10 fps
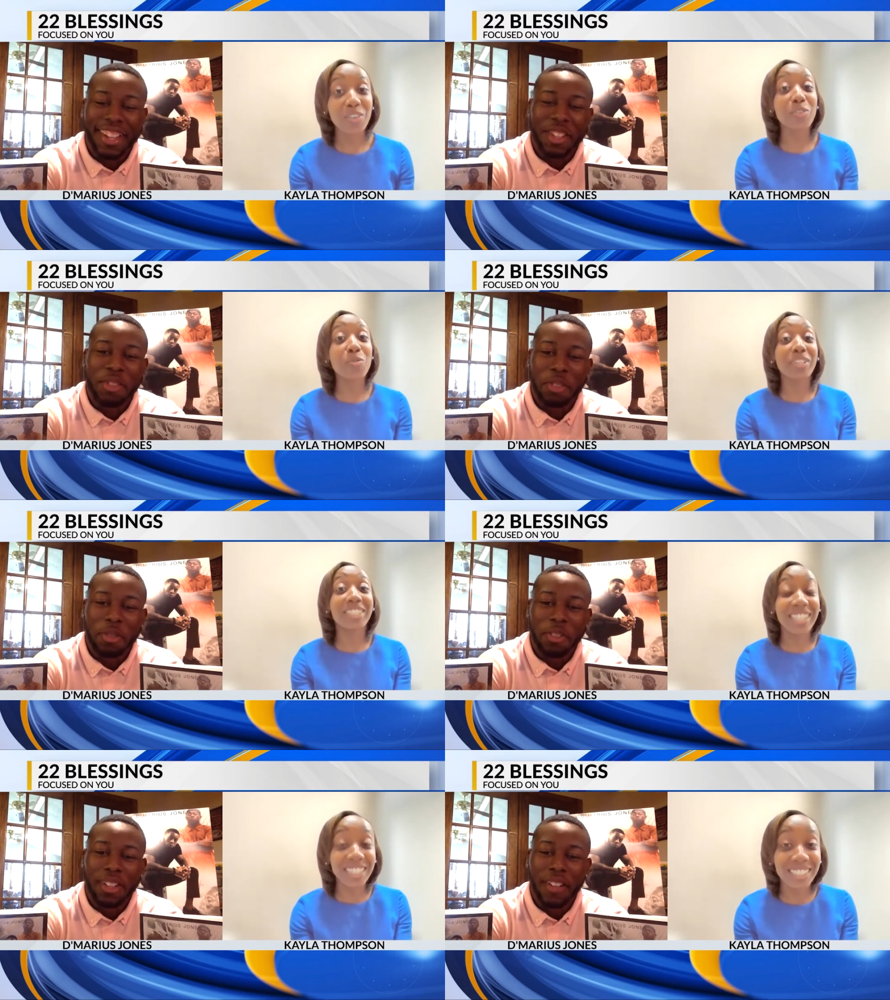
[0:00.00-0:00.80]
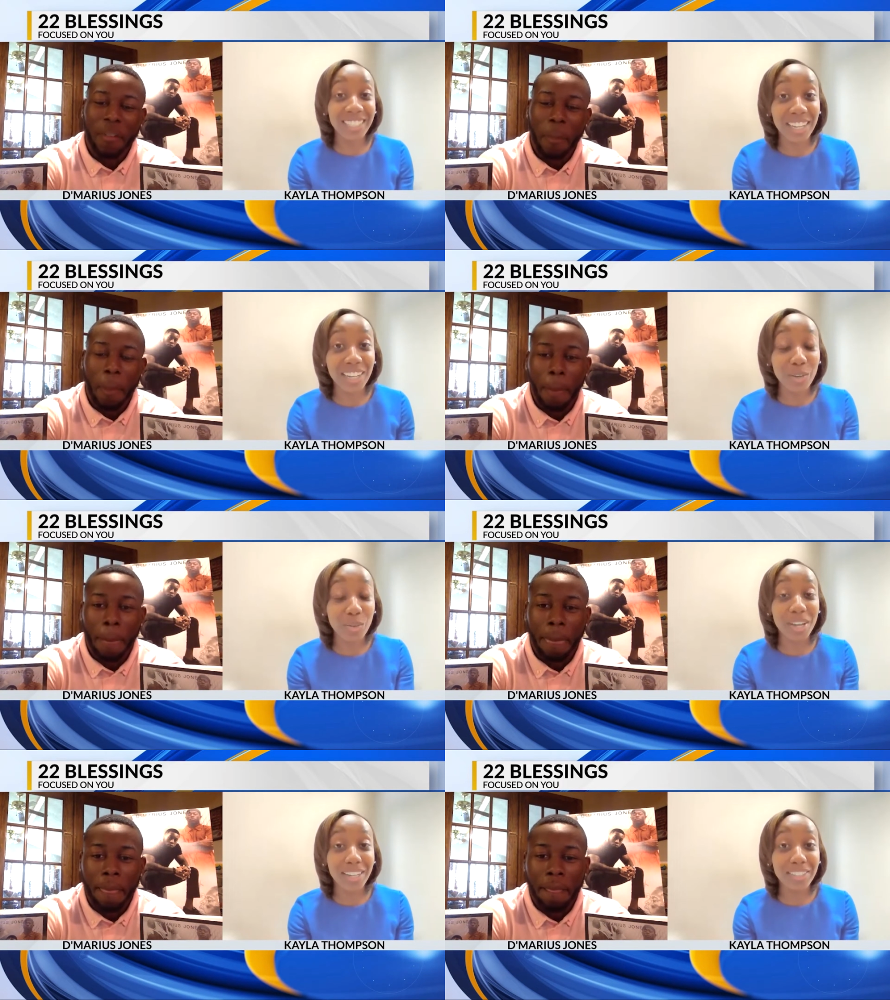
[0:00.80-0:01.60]
Speaker 1: So you were 16 and
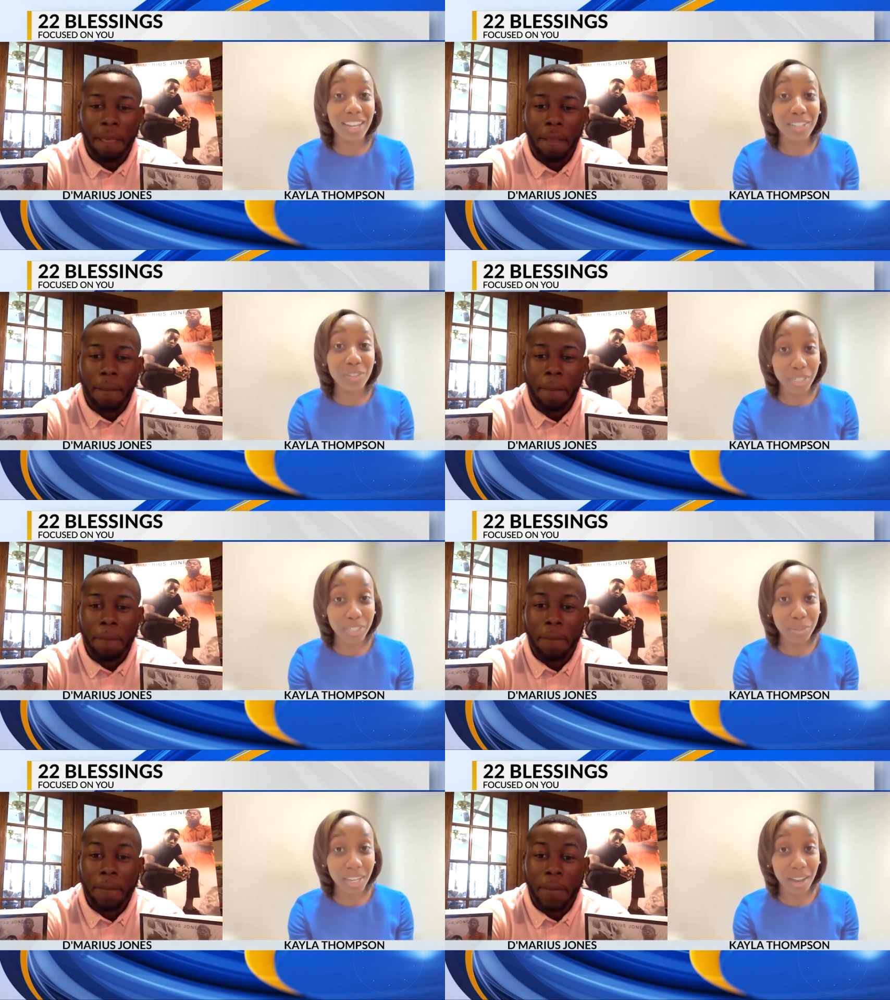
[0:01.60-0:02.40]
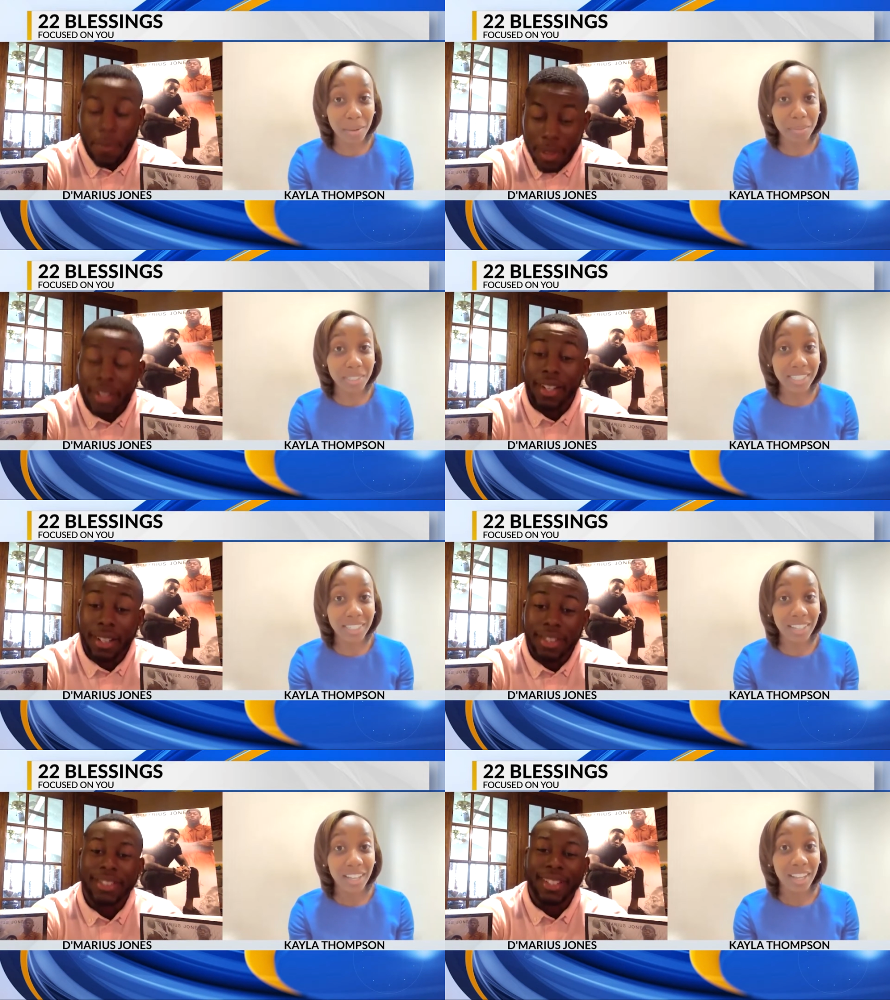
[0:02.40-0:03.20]
you got shot 22 times.
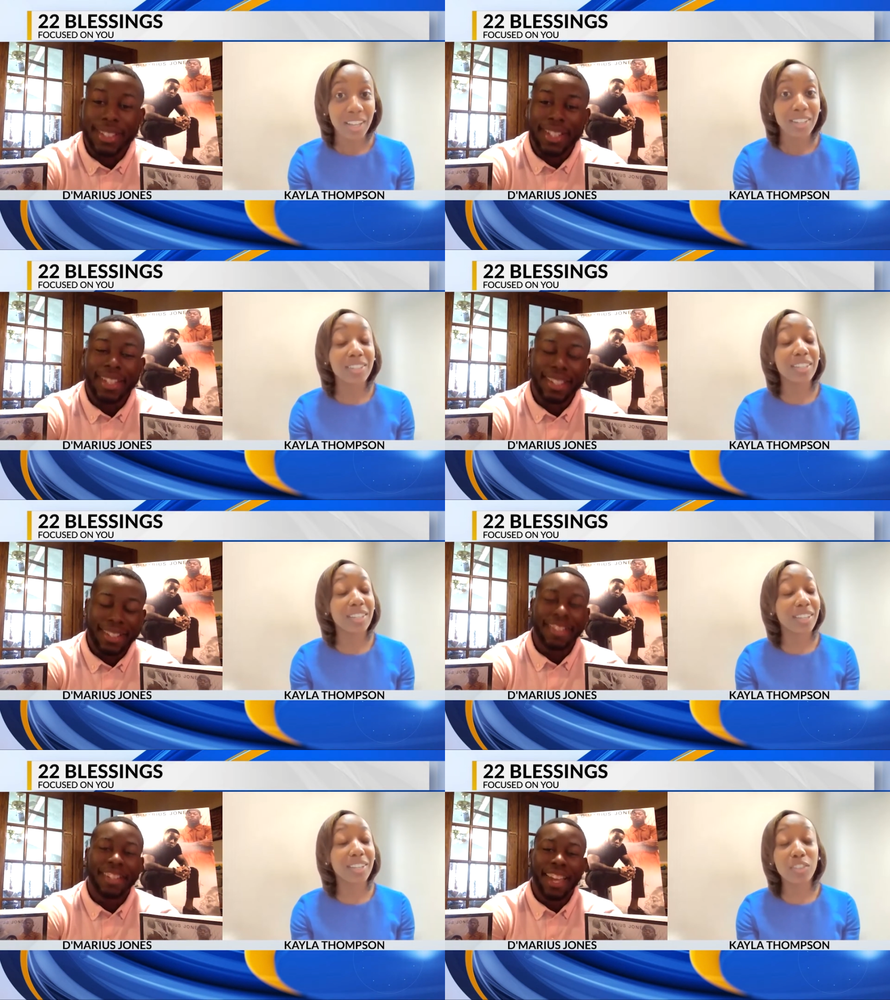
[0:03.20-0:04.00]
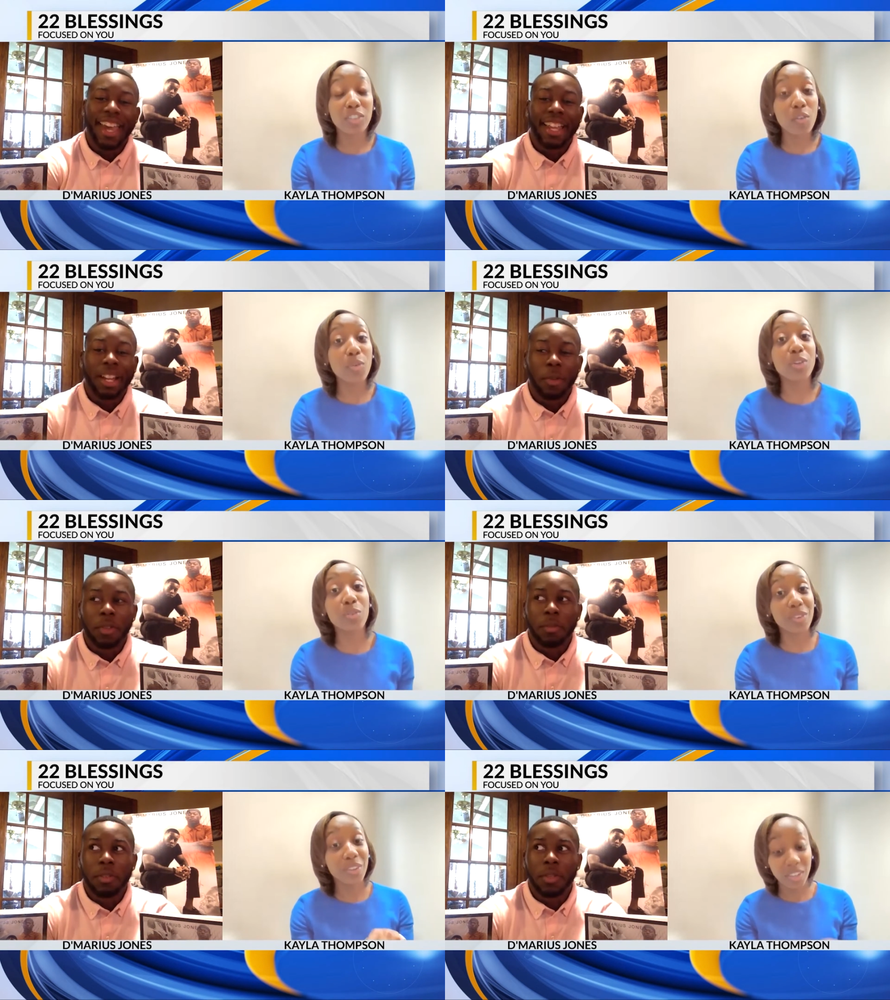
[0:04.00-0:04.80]
Speaker 2: Yeah, 16. So and I wrote the
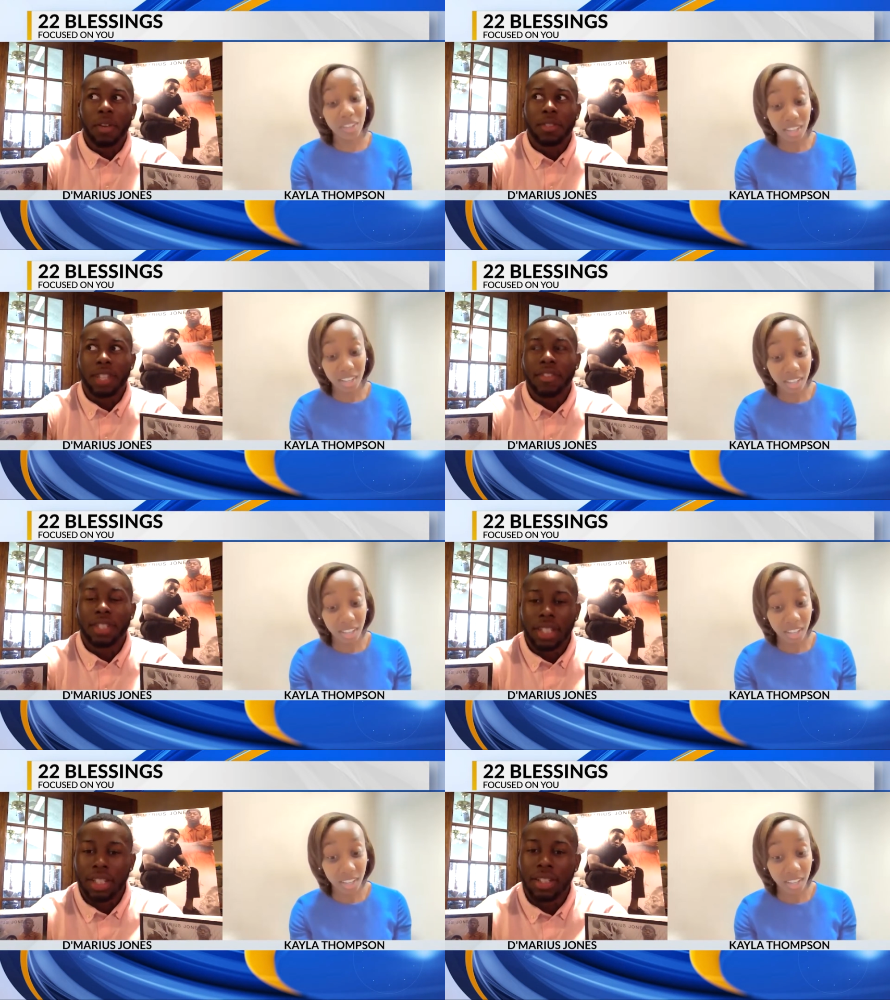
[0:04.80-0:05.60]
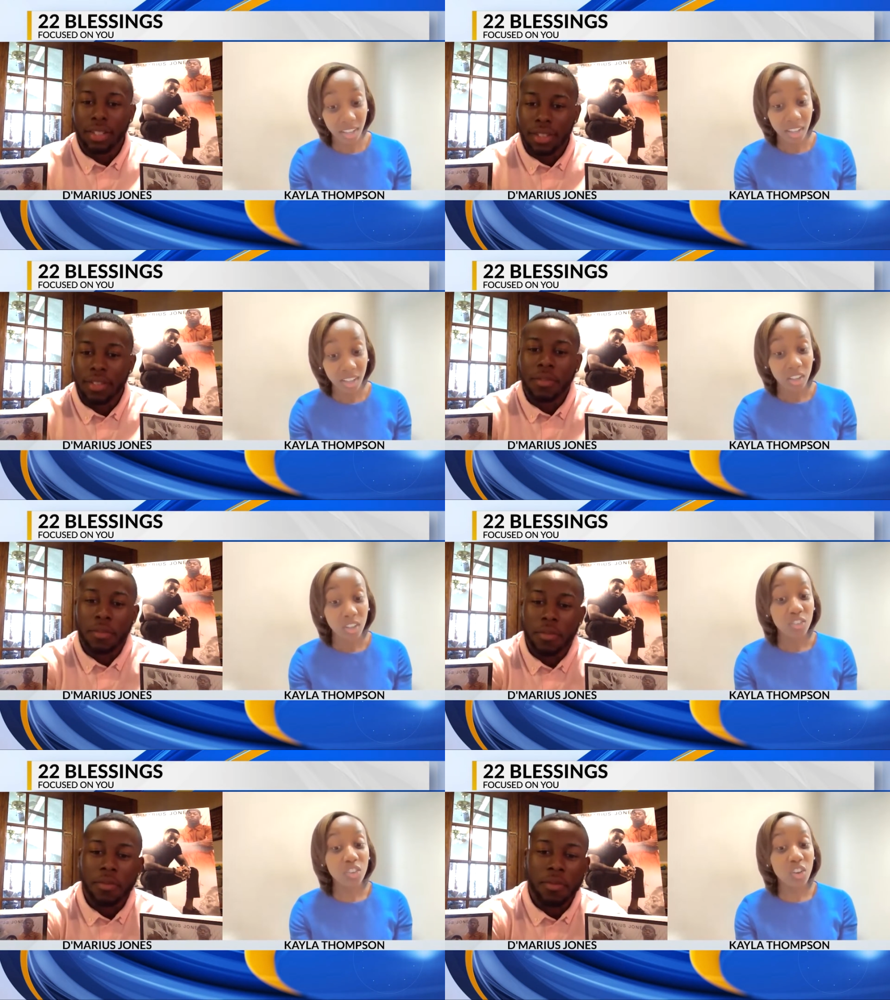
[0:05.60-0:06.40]
you, book when I was 17.
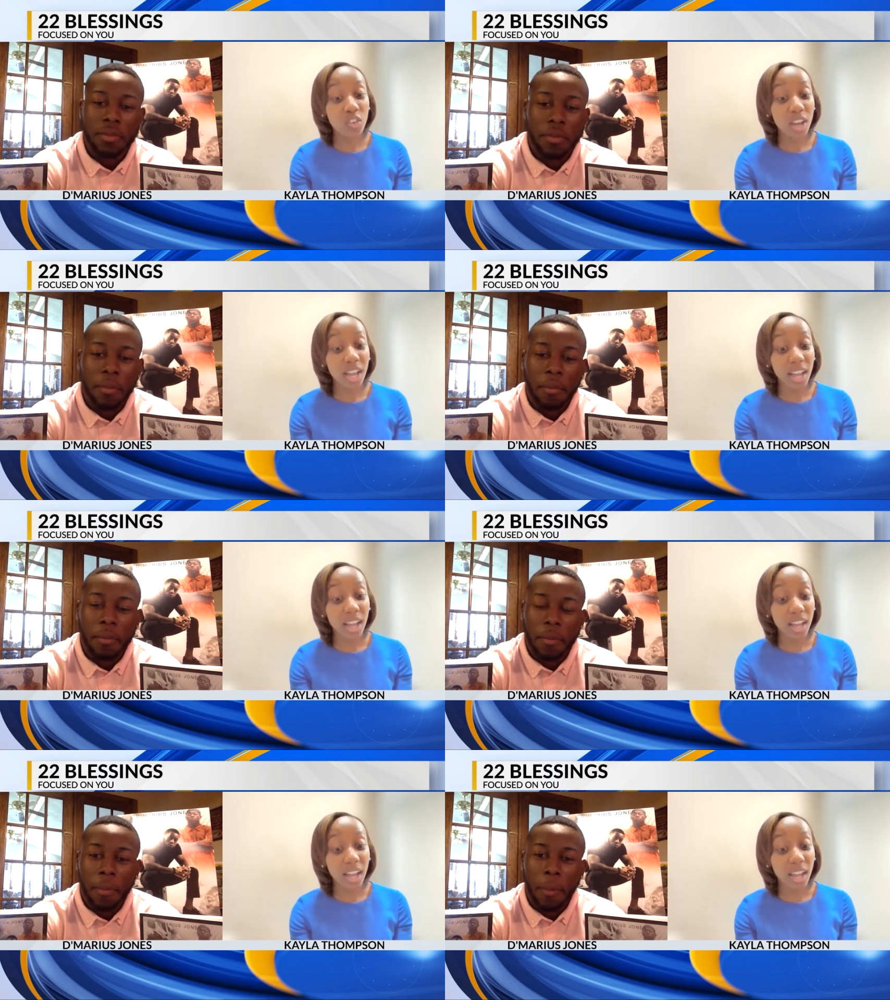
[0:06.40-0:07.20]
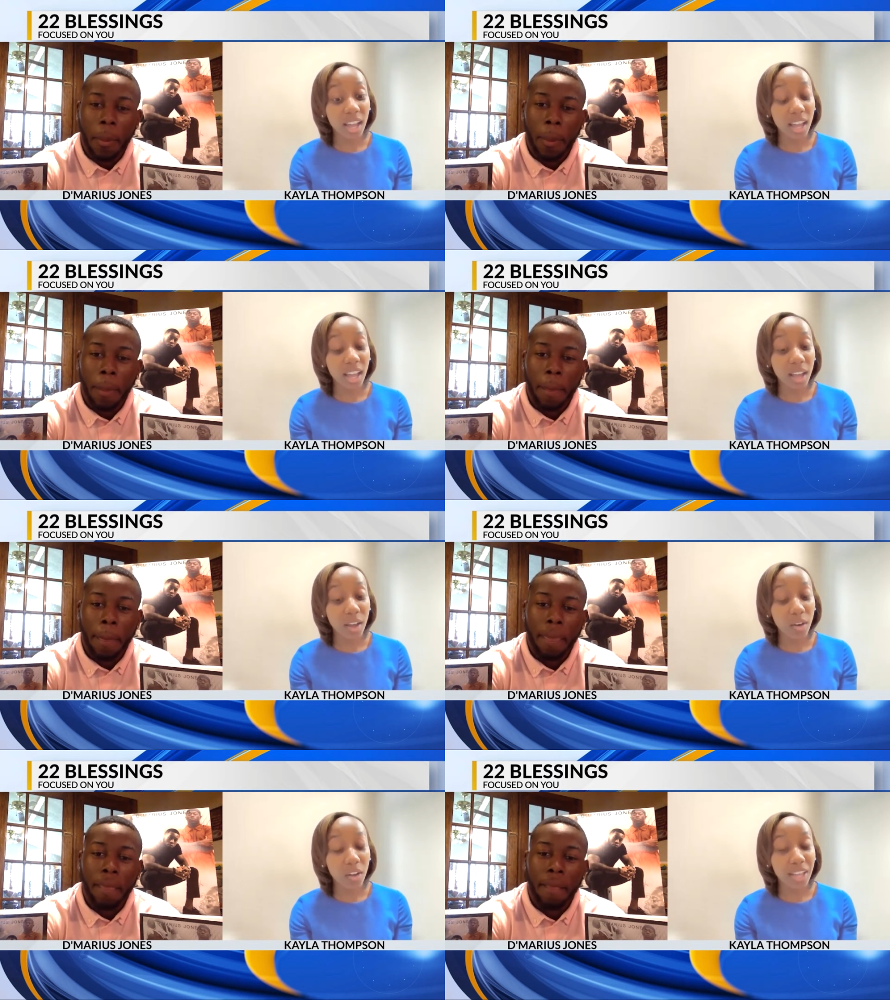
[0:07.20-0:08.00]
Speaker 1: So
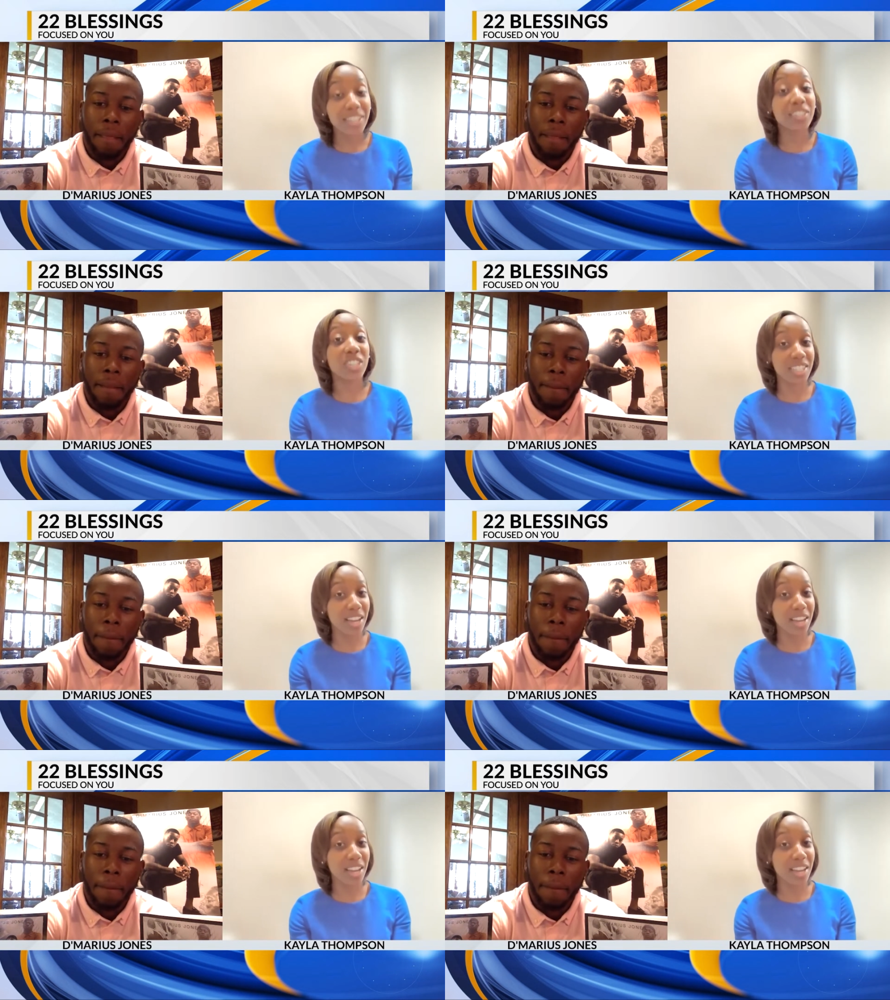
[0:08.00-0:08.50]
it's just